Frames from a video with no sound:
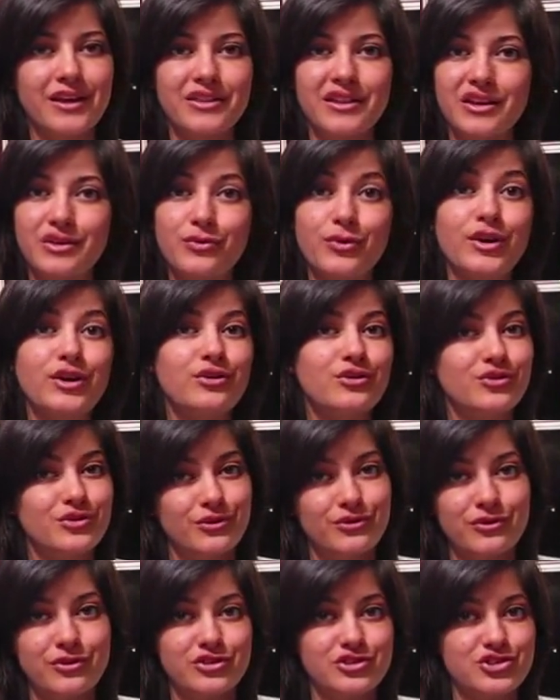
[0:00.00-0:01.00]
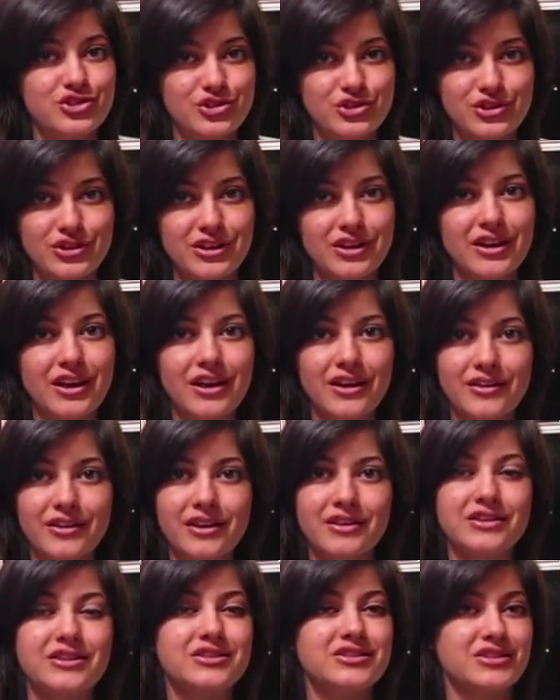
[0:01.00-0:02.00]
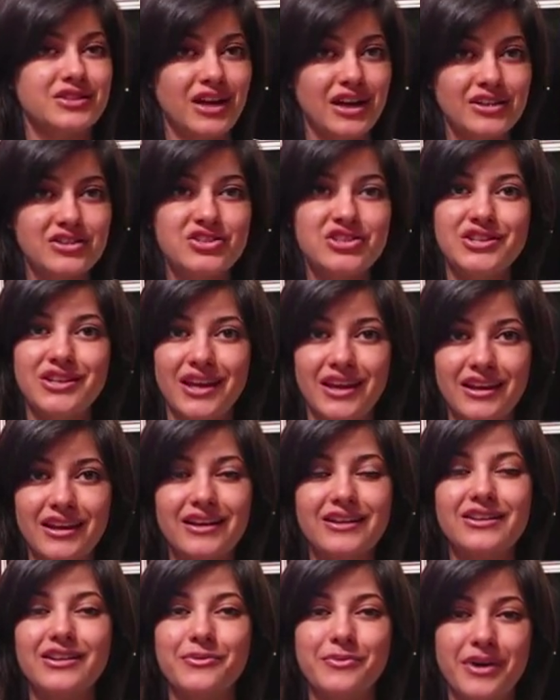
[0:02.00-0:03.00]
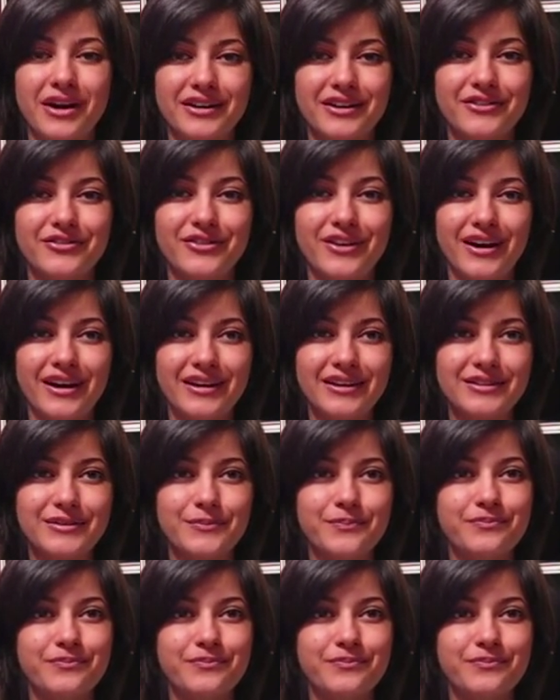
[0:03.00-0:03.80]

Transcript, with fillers: That way you know for sure that is not genetically modified.